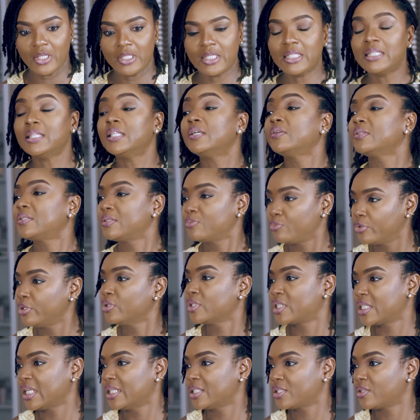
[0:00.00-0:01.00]
In the real
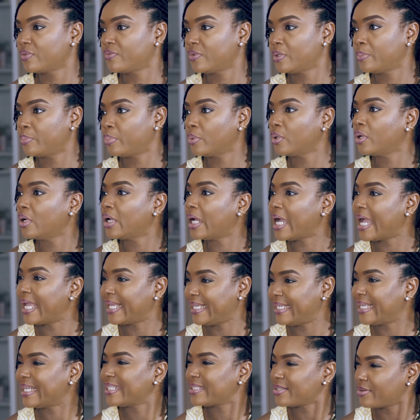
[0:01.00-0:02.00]
sense of it, but I
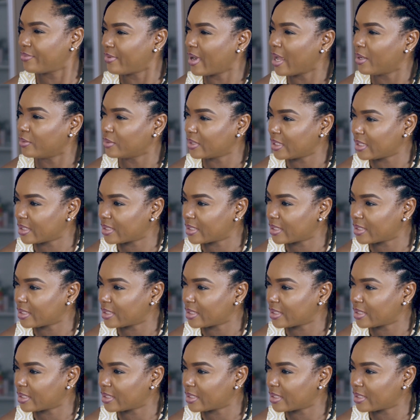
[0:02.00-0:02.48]
get around it.